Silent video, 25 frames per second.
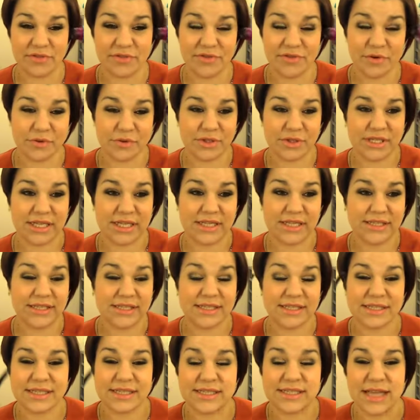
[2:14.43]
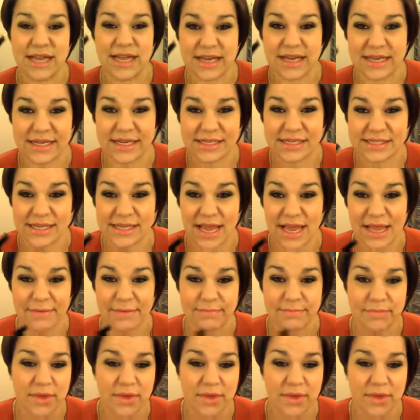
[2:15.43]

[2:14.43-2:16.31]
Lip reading: the Falsies is exactly the same.